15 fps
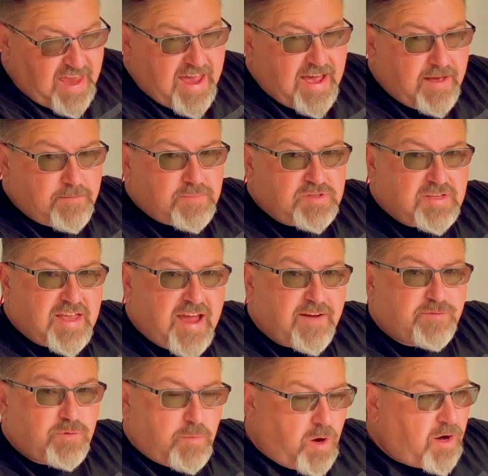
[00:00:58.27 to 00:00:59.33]
cams
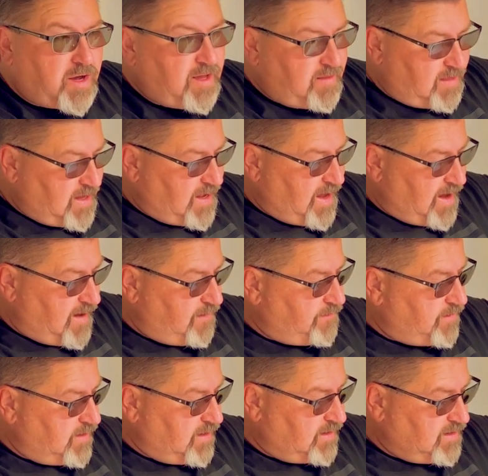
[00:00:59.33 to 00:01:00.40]
aftermarket that
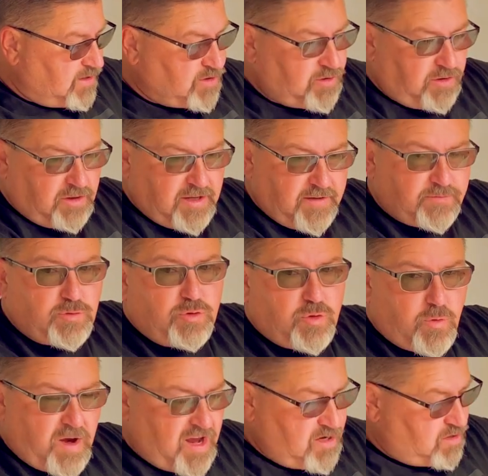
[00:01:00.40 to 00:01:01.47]
have uh, additional lift or
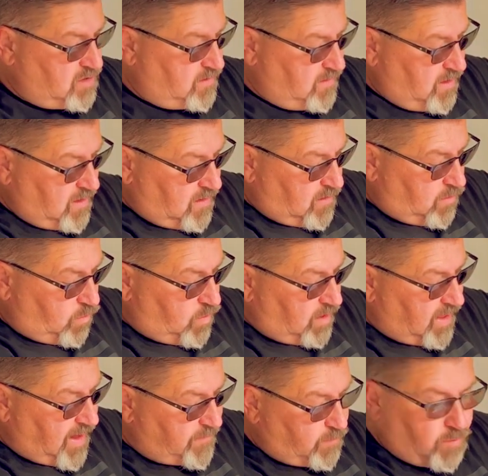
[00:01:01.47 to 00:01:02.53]
duration
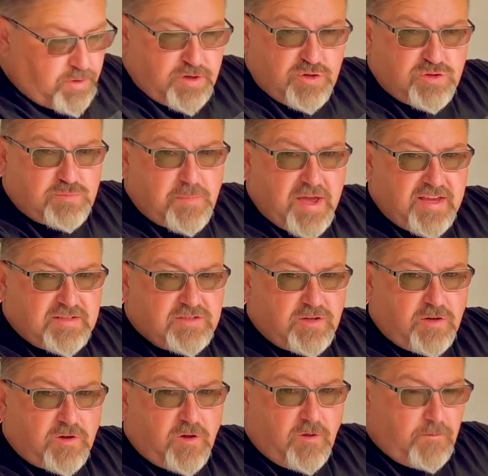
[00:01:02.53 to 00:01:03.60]
will have a reduced base
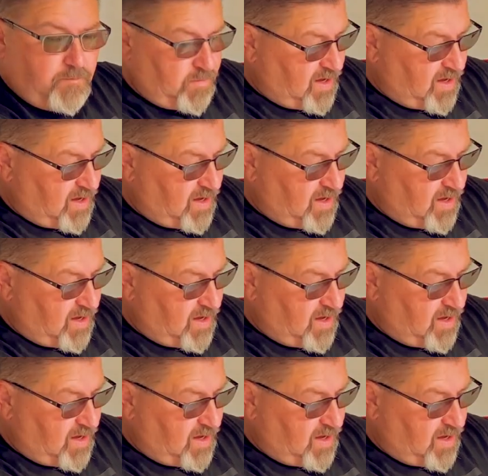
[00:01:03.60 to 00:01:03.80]
circle